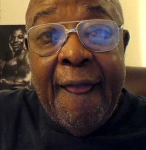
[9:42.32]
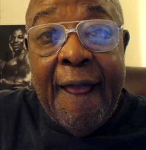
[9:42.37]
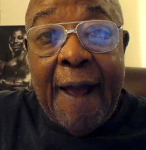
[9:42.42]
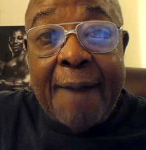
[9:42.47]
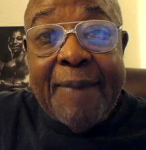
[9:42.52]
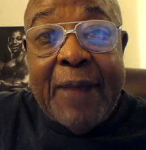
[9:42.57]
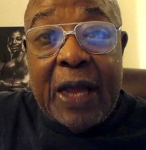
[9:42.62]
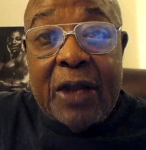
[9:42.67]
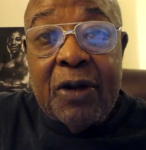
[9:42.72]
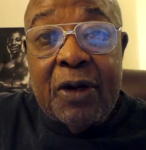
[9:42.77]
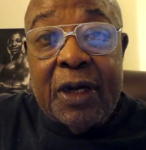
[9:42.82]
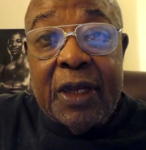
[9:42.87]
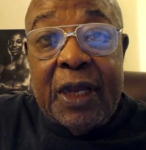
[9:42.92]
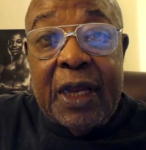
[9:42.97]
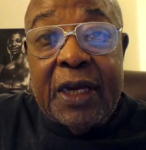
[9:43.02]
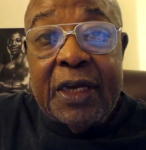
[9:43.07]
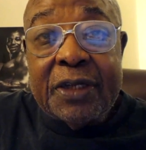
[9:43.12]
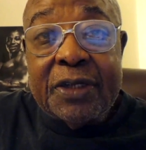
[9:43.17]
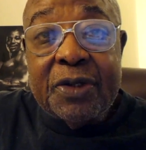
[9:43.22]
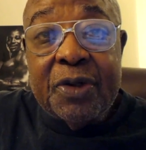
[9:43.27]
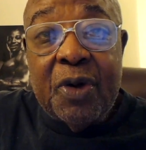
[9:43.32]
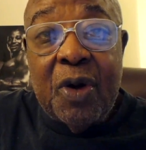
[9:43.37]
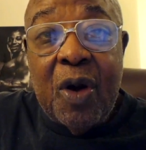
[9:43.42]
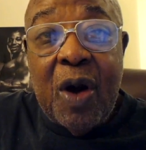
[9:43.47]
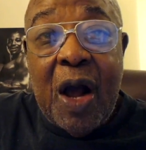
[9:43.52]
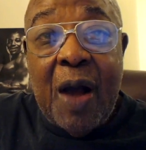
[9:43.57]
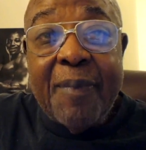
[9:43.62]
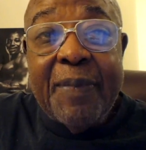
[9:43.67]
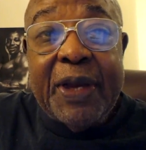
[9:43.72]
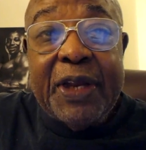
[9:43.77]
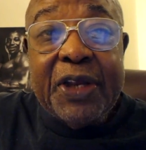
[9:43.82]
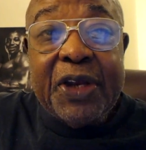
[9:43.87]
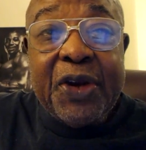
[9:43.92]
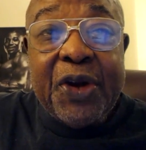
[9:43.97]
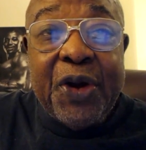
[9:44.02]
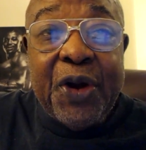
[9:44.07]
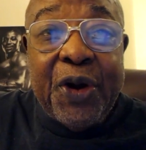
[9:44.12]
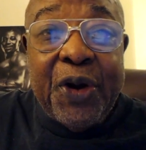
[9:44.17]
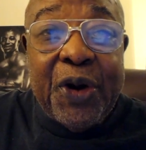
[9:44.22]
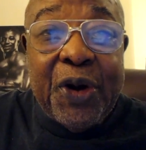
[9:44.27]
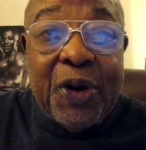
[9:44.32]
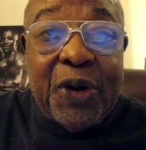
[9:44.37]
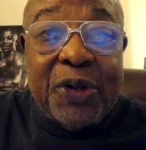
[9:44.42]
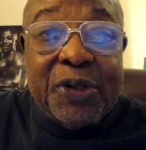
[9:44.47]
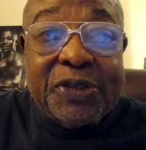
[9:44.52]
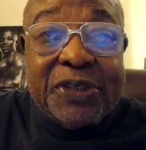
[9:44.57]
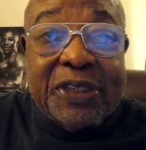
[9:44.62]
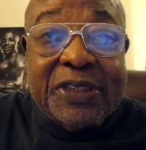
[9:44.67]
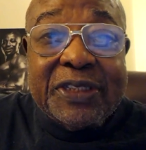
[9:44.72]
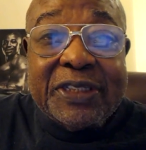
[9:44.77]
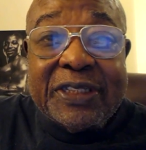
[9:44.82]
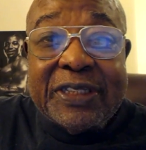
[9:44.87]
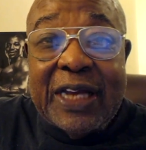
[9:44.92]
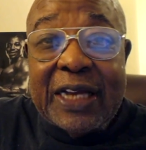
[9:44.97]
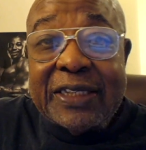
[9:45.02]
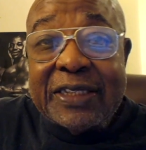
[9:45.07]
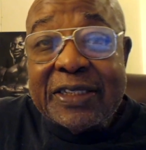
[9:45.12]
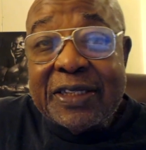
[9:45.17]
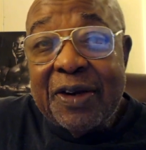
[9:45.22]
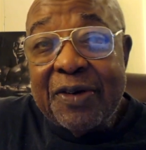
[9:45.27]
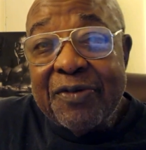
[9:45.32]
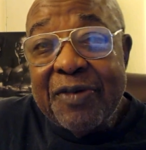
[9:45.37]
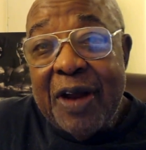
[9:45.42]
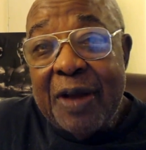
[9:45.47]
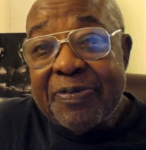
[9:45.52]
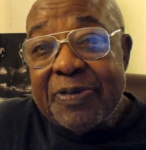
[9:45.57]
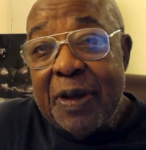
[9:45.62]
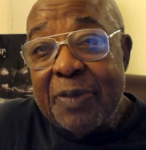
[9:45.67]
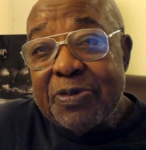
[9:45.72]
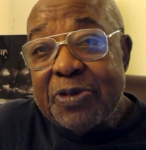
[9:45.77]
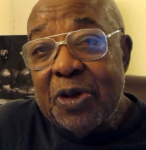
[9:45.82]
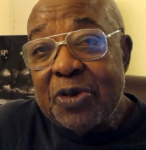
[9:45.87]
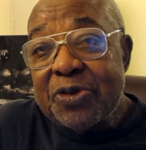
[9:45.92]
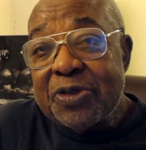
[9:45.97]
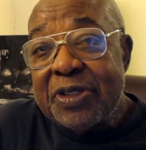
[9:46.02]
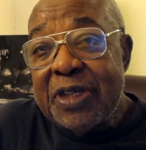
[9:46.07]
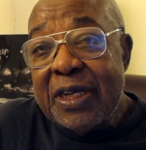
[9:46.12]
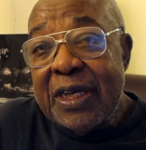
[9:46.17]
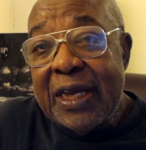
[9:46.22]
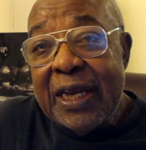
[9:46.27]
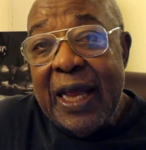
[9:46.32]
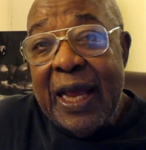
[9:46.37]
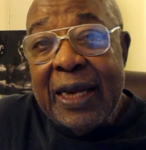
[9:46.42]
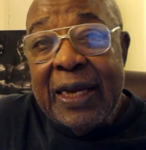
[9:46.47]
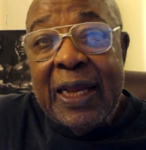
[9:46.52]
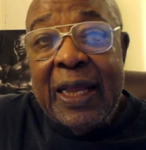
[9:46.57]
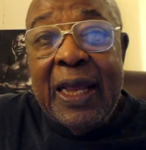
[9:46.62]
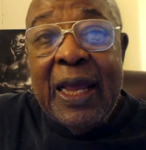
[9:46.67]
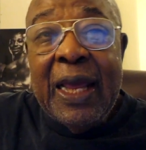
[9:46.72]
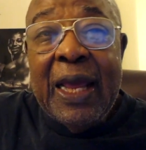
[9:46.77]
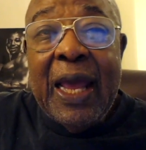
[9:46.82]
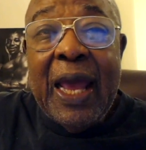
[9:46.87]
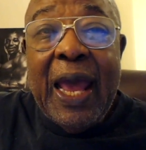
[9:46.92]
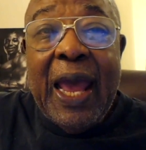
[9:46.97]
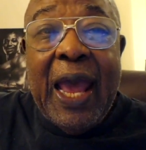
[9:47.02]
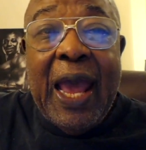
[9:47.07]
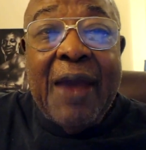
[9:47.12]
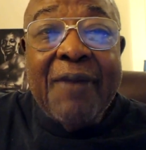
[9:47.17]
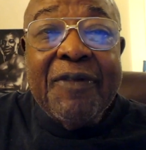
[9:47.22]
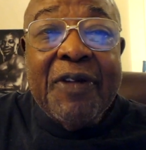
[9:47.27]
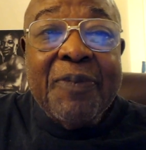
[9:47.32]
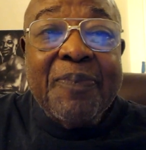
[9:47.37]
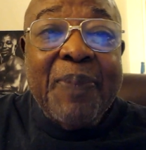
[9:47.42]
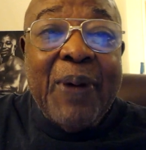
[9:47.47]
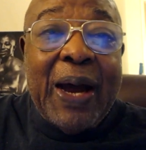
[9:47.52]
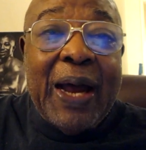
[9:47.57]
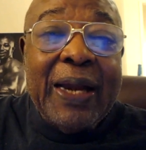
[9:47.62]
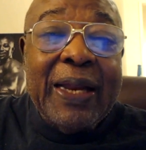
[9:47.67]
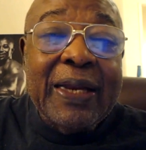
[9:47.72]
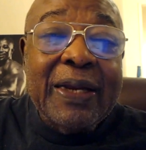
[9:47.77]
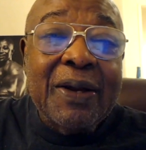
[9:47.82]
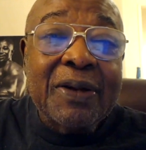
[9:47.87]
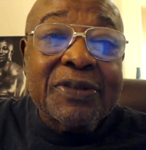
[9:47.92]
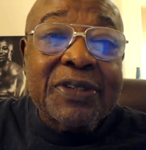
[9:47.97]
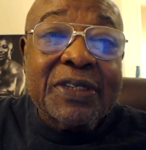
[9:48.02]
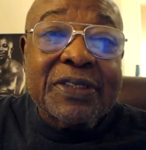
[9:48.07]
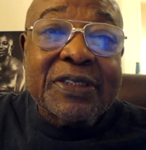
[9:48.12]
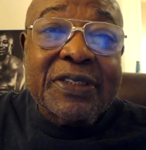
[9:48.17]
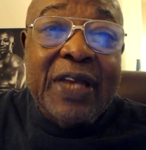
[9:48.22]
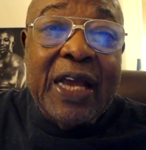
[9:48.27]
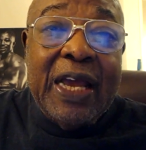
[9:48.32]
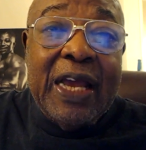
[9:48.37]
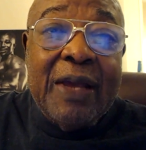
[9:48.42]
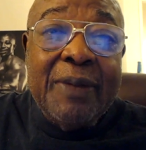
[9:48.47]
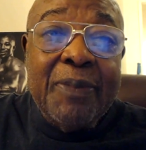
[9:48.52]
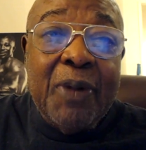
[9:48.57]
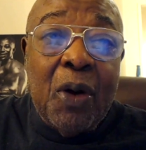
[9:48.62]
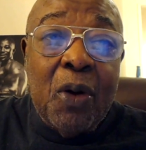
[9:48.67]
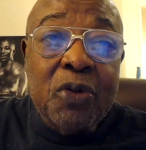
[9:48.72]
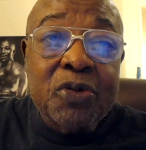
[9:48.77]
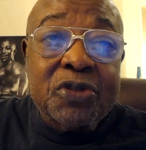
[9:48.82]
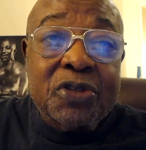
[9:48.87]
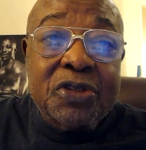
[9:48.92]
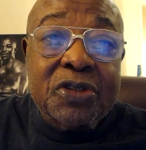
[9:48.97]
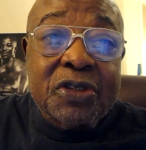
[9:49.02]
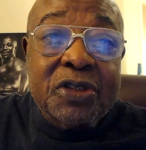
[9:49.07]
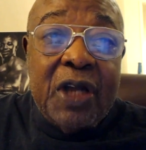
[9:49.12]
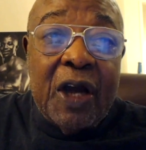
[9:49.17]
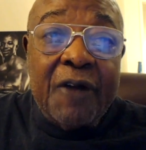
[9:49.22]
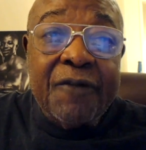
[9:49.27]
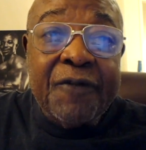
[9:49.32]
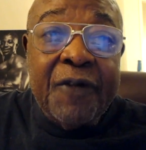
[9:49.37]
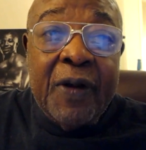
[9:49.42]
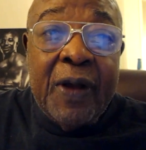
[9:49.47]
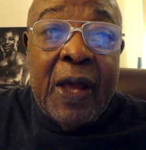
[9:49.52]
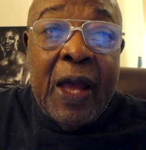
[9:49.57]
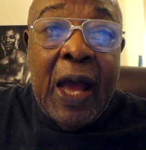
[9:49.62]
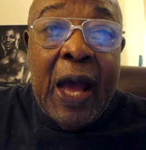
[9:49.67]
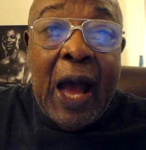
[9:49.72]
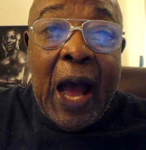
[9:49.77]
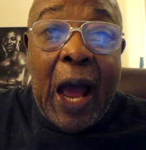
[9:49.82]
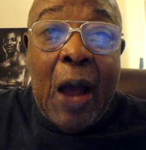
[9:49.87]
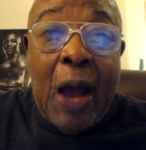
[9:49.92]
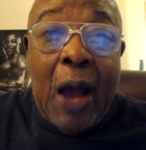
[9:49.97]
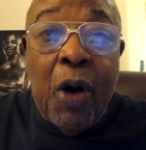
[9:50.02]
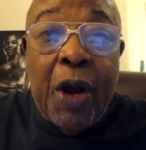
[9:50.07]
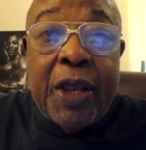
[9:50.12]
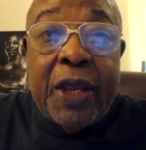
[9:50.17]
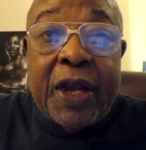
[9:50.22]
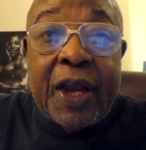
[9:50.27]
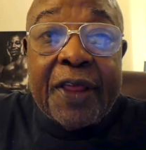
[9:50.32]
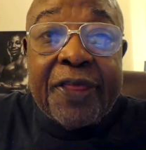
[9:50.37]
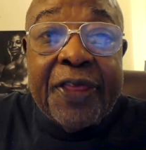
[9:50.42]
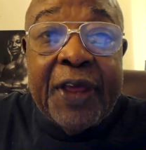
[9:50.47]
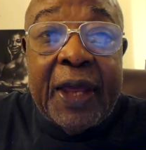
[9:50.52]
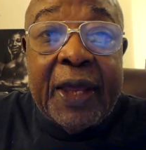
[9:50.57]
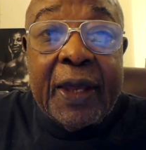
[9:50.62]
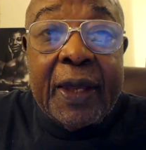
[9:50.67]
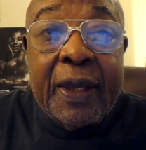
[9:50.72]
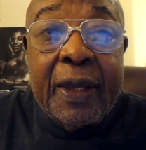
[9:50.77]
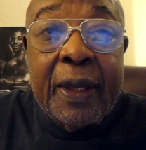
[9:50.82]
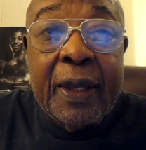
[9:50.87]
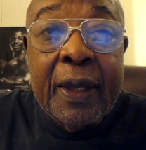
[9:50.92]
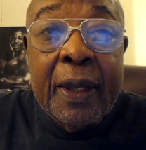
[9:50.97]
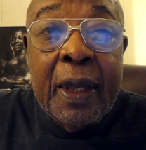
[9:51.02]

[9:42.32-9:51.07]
I'm not going to get into how many curls and sets and reps. I'm so sick of that. Everybody knows the same old stuff. I want you to think.